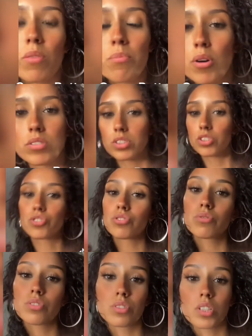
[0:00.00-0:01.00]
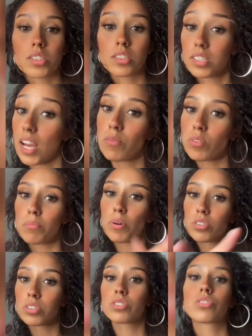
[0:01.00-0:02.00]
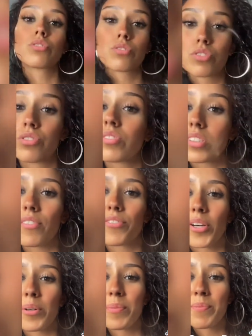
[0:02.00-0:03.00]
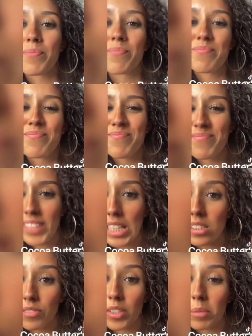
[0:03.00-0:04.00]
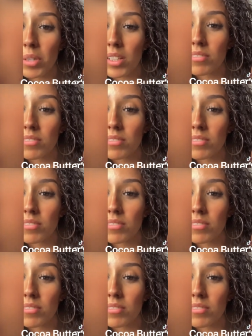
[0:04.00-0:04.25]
post the true stuff. Y'all won't post the true stuff though. That's the funny part.